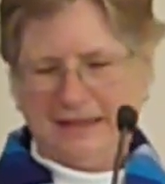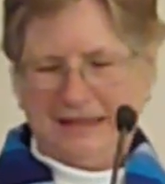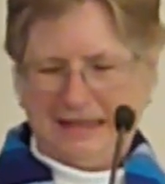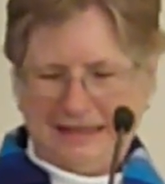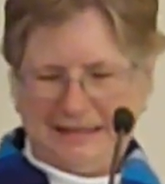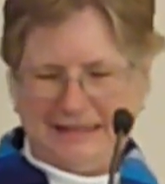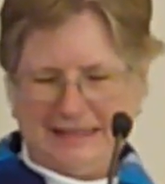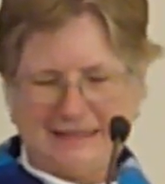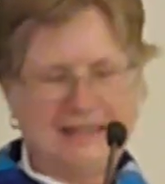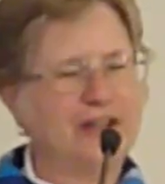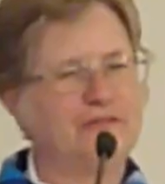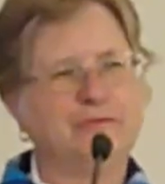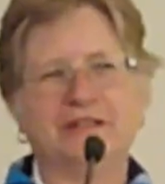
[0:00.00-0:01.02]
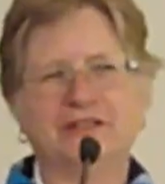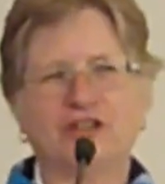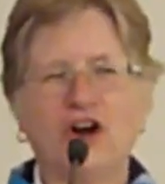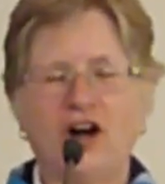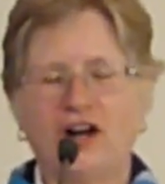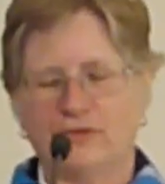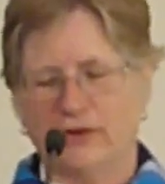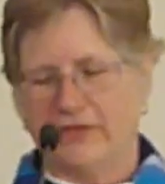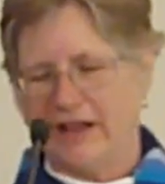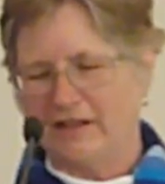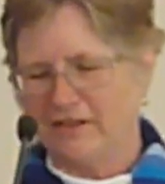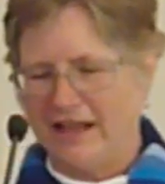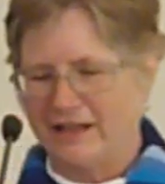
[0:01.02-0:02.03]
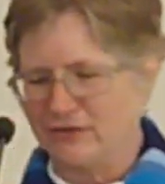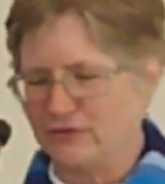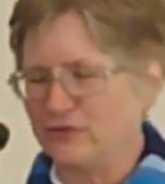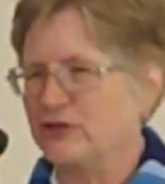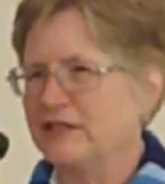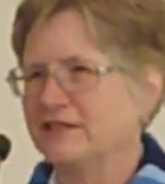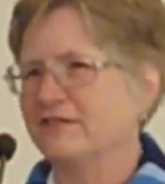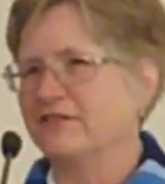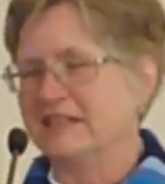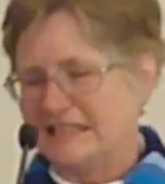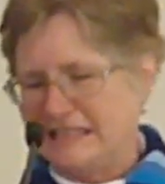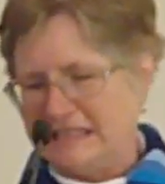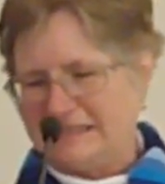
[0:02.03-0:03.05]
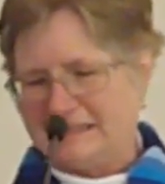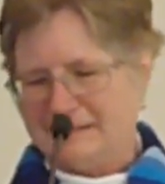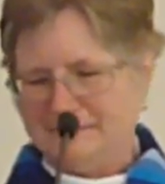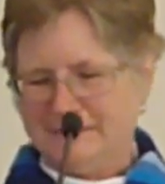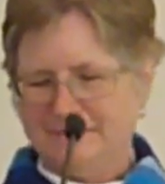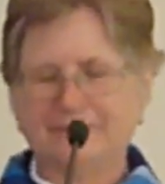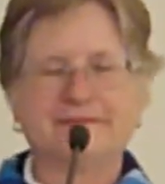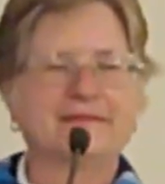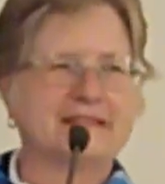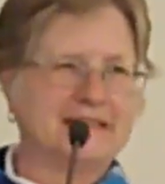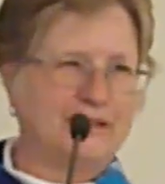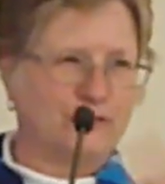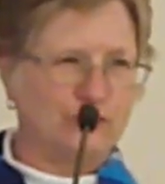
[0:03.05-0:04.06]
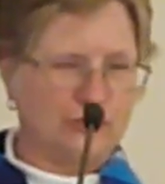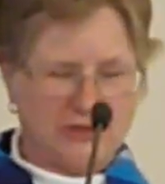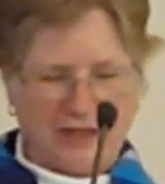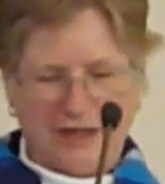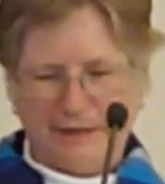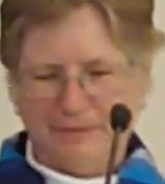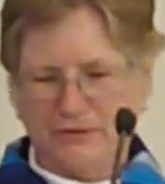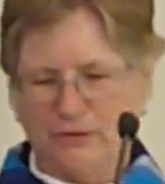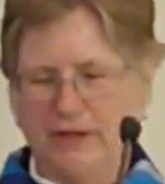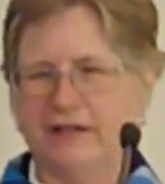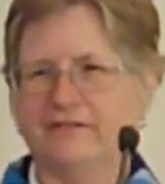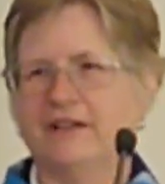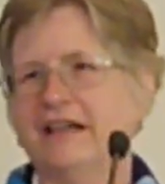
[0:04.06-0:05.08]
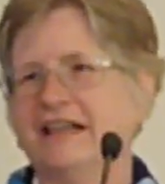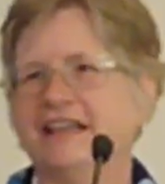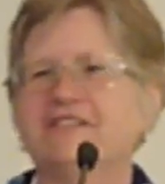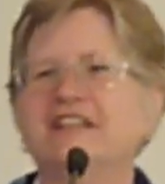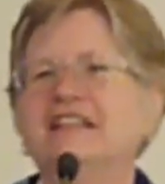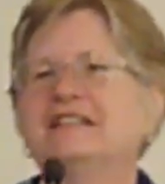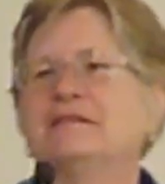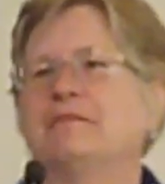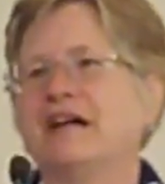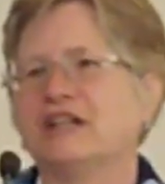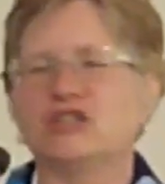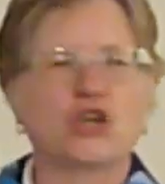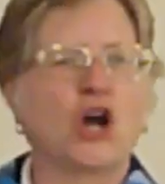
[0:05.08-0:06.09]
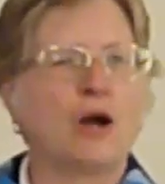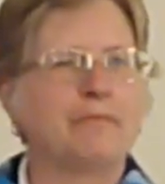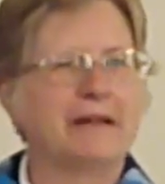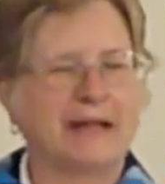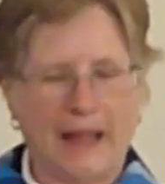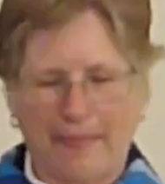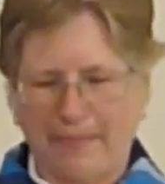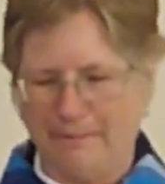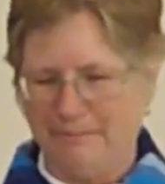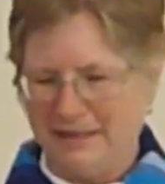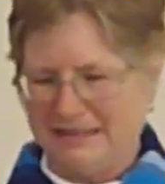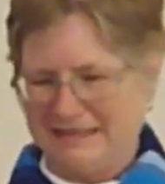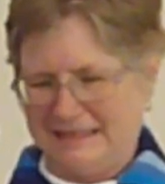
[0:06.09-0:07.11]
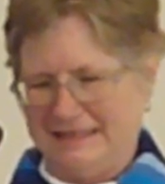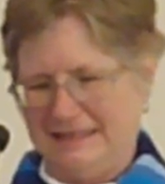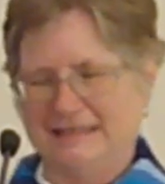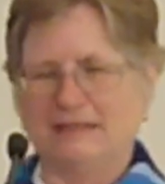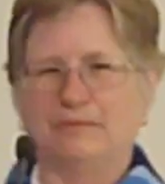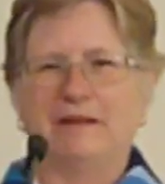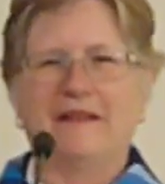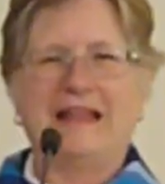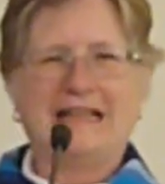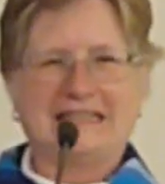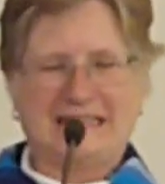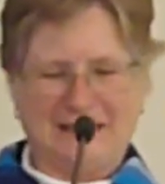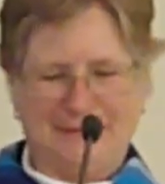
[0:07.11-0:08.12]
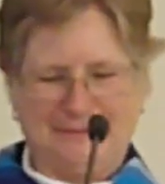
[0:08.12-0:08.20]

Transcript: And yes, I've been caught with that last freeze of the season several times when I've given in to my chomping at the bit to plant.